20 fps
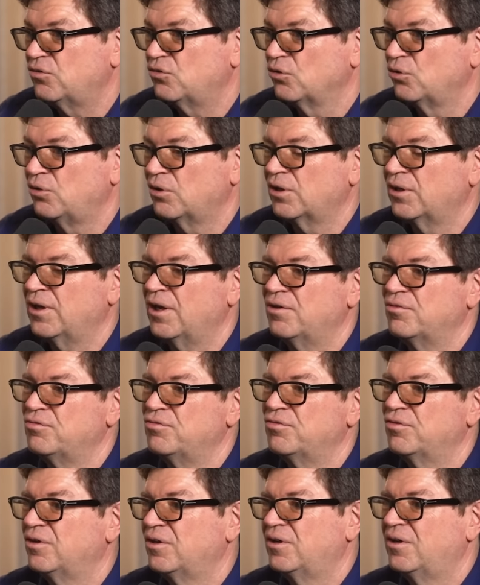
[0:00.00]
So you can
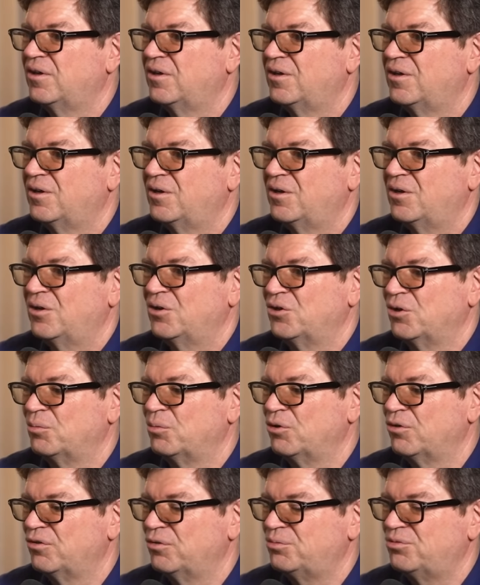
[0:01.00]
have a number of